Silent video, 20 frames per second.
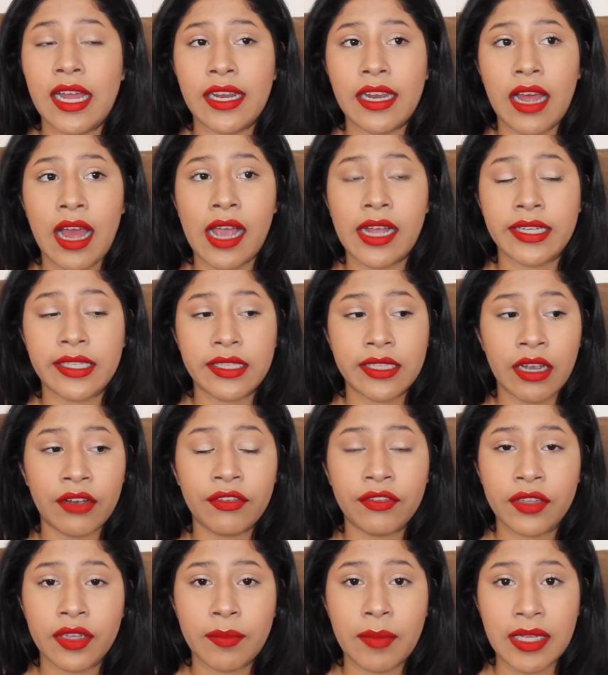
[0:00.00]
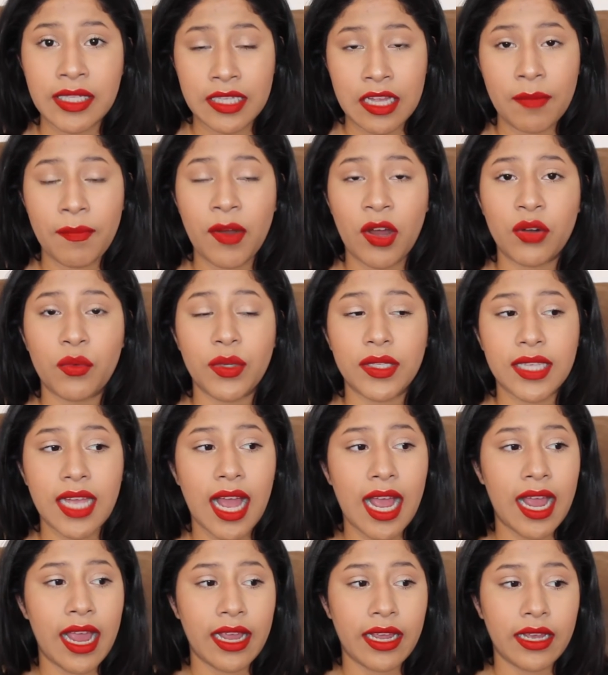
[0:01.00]
and I definitely messed up on was
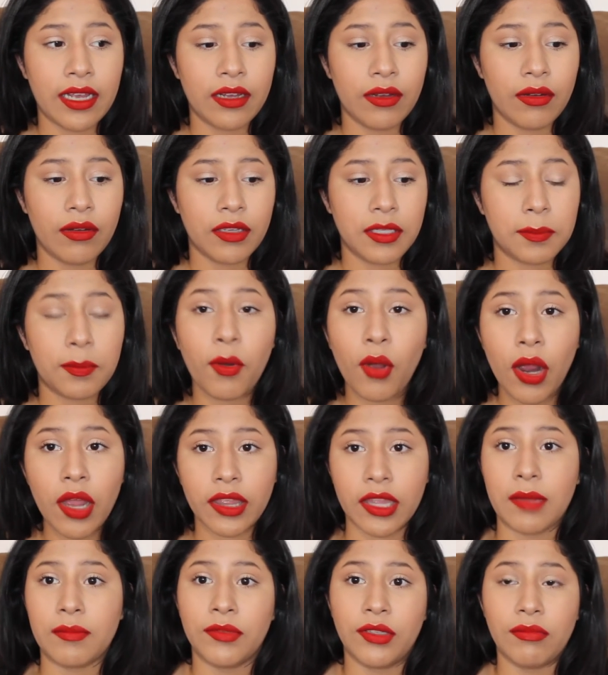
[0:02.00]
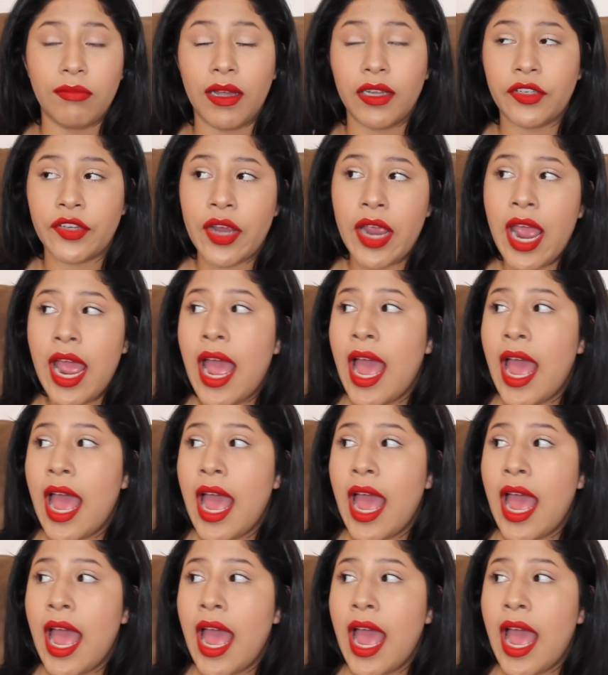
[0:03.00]
I spoiled them too much.